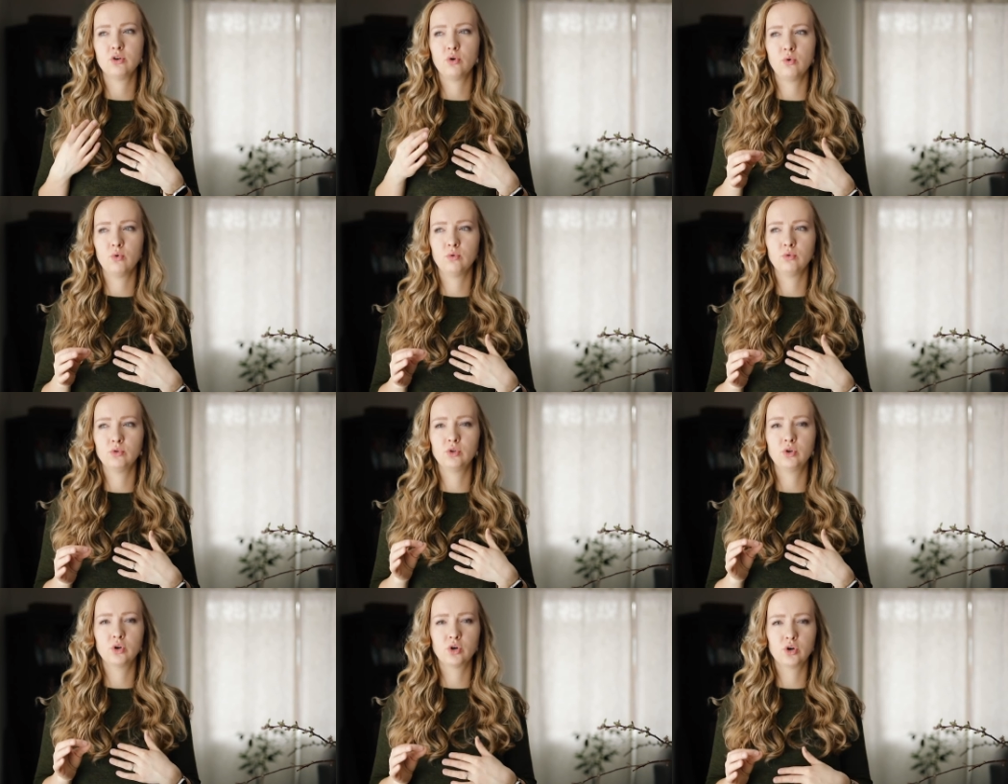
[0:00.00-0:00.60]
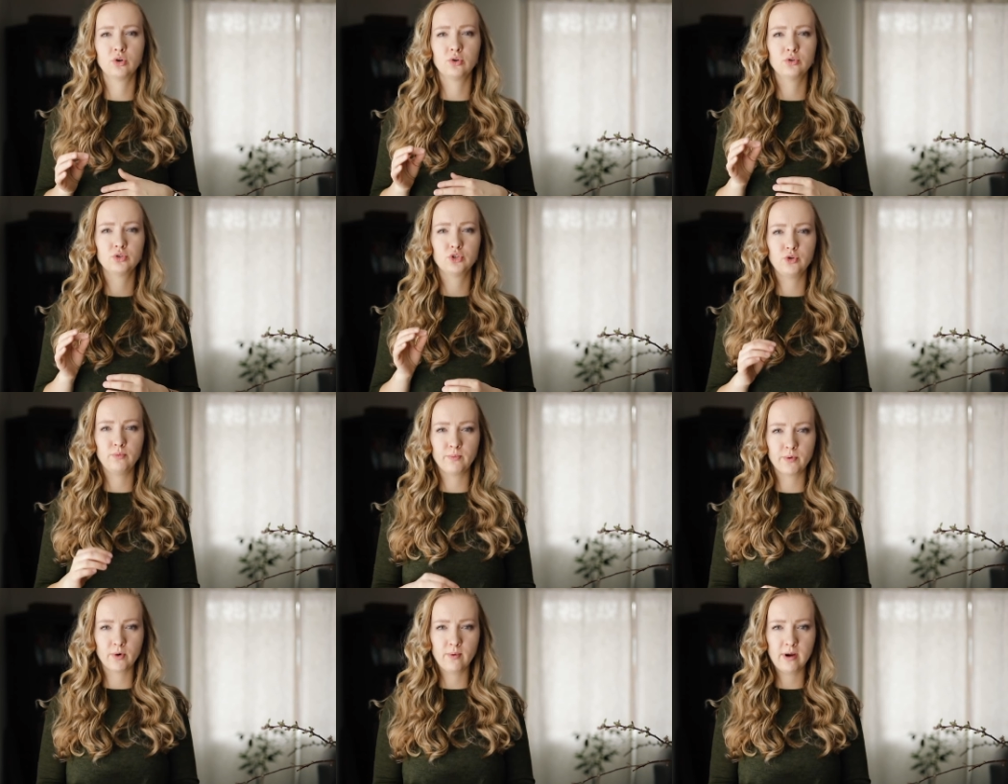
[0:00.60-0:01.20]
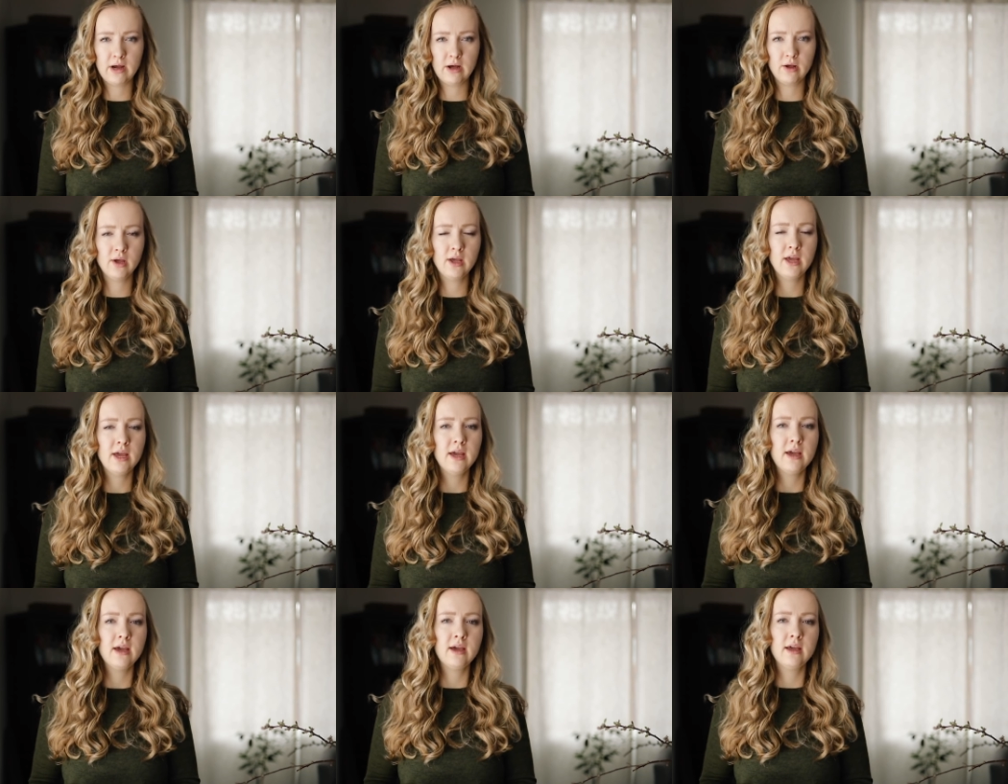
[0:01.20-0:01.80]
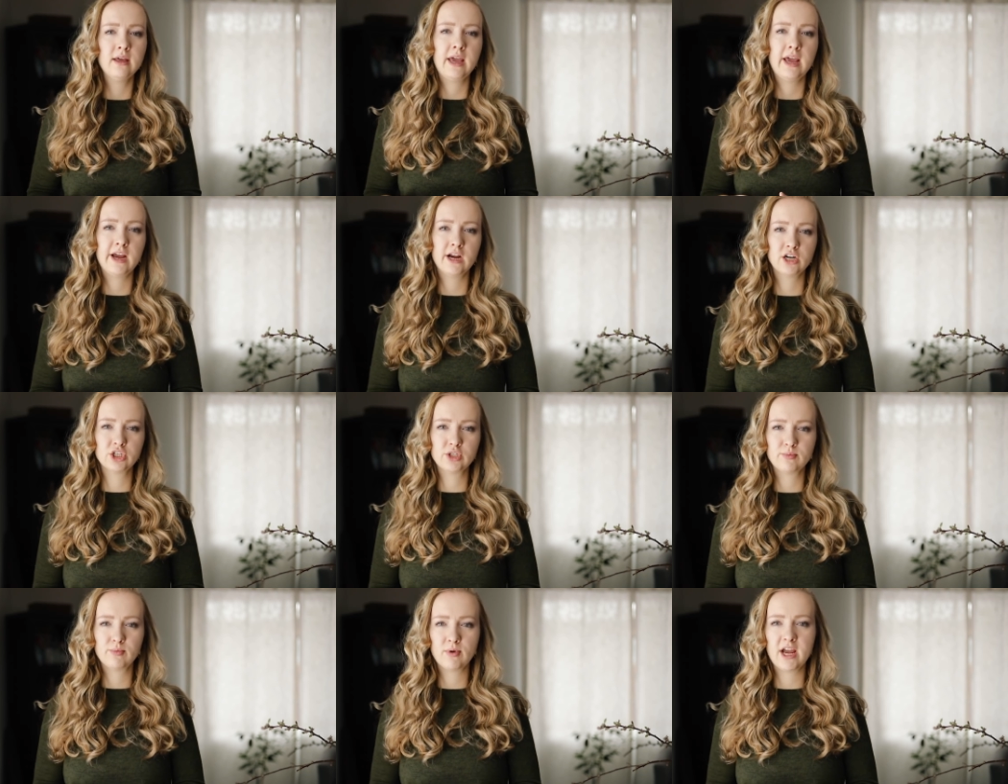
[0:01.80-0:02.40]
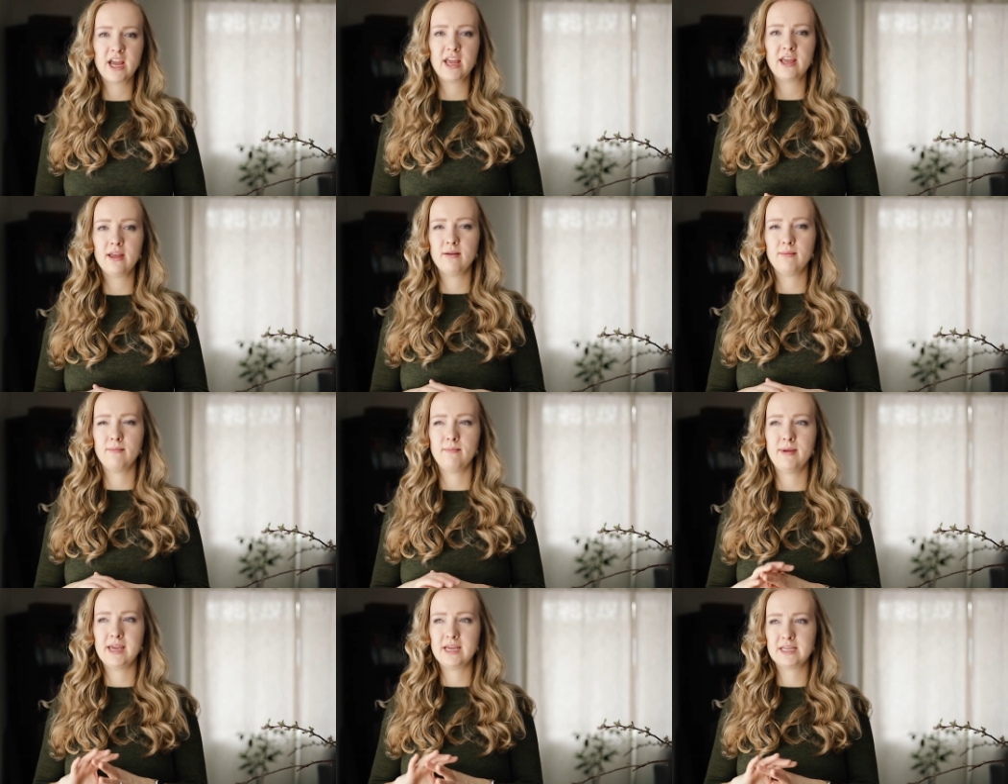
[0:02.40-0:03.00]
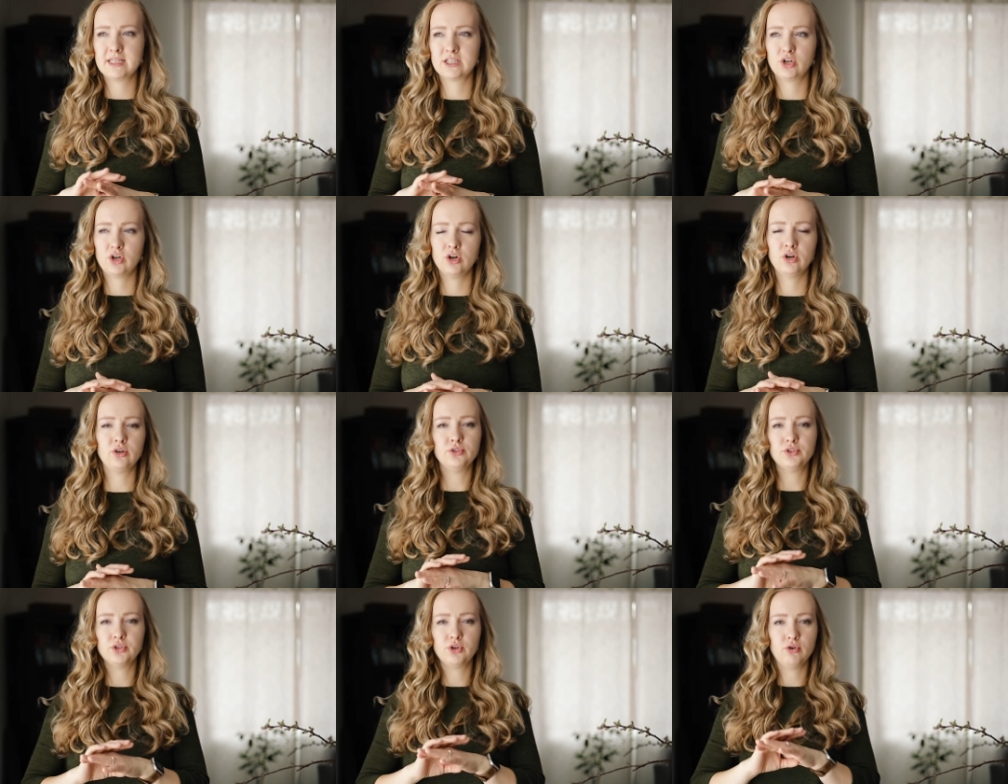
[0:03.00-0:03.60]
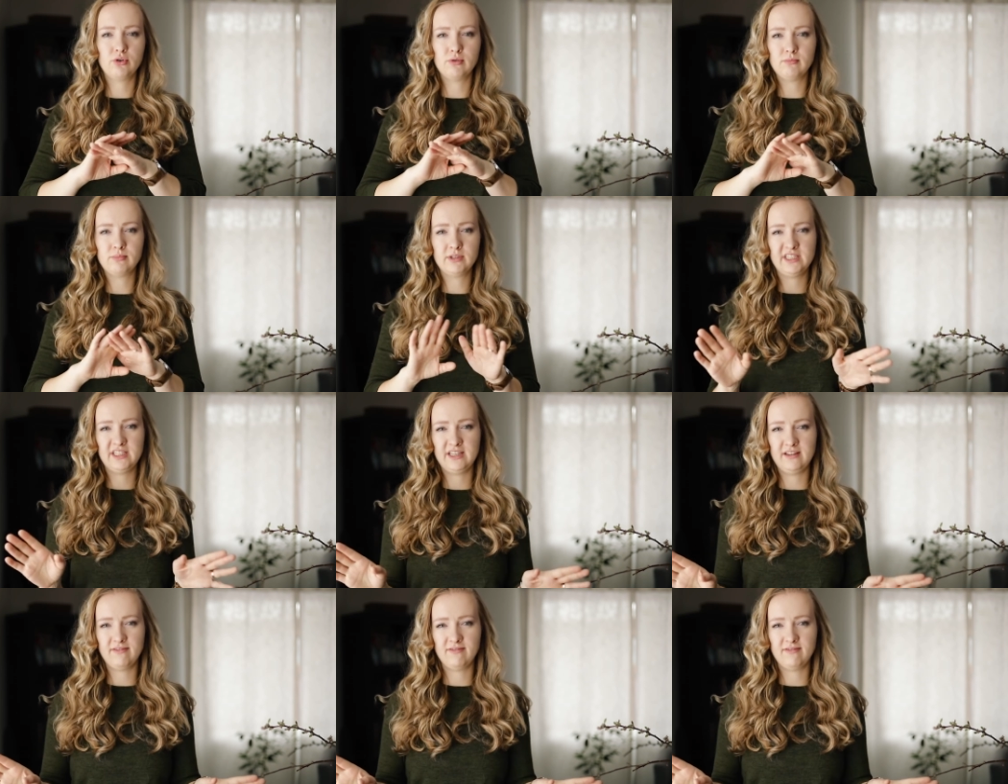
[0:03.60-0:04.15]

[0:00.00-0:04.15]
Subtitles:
hold curls super well, hairspray makes curls go completely